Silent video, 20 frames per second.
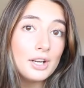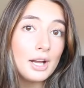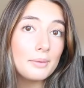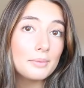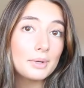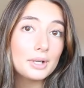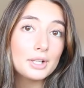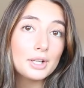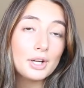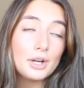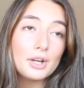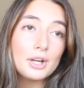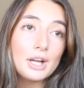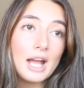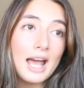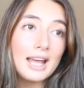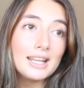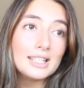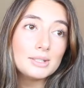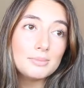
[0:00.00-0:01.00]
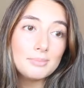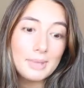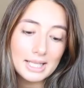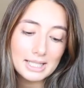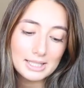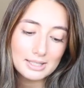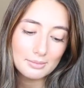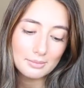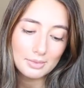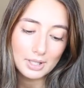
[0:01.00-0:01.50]
I'm gonna go and
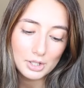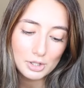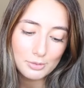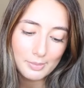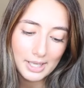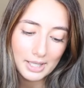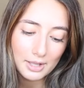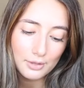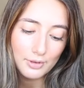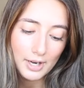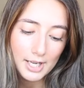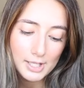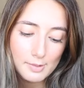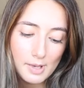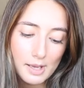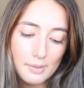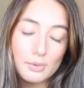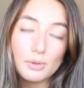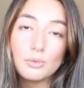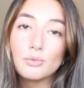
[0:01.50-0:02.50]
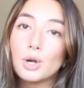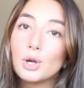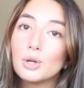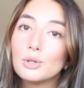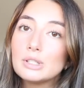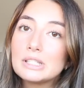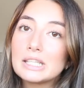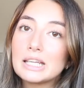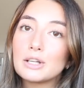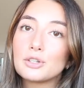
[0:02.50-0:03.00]
make some lunch, make the rice paper
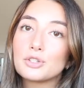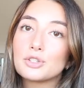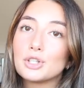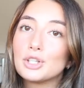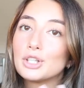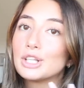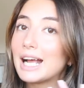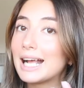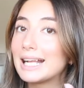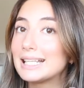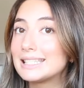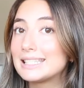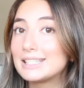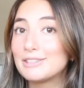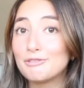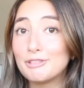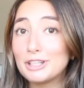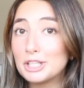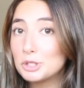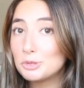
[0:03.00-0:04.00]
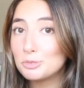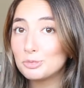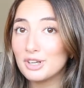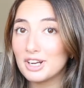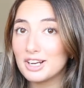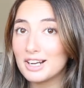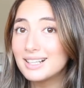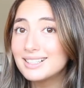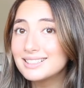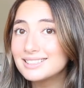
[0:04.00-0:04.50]
rolls, and I'll show you guys the finished
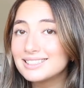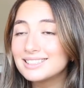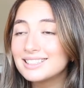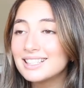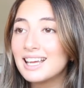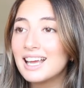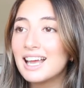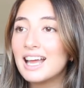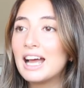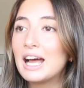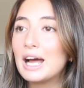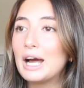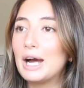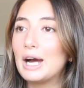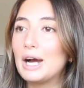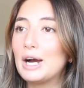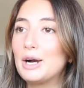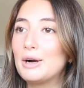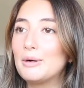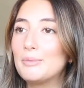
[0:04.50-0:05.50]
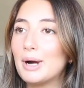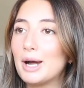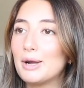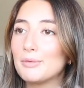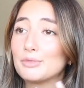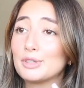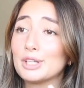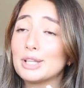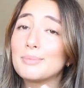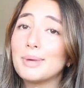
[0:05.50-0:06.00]
product.
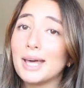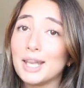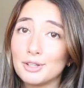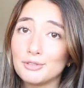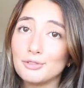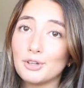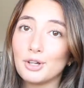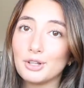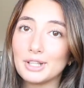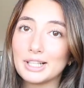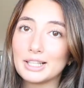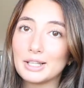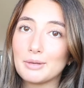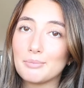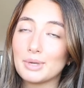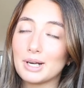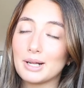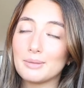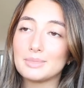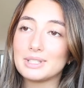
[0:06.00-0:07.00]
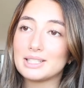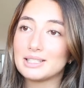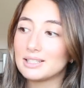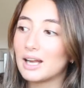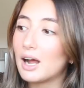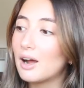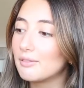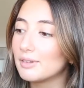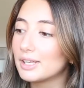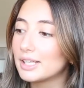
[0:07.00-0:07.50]
I'm really bad at rolling them, but I'm
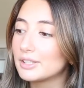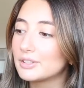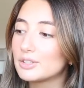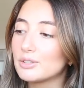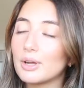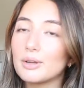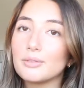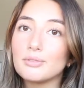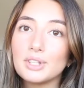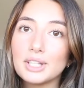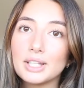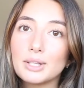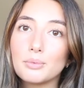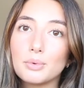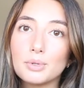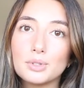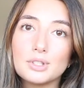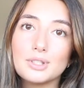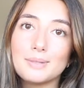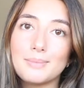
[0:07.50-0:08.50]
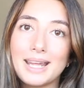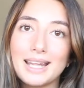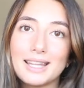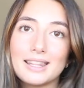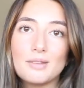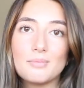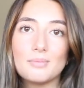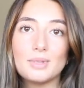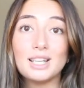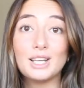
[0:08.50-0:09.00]
starving, so I really want to make
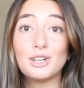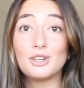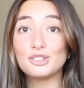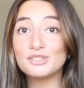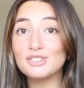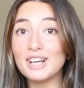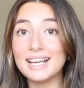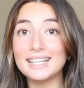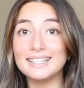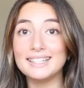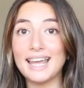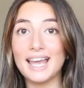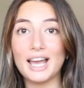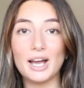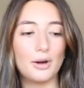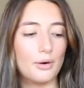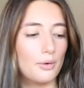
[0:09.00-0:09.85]
them right now.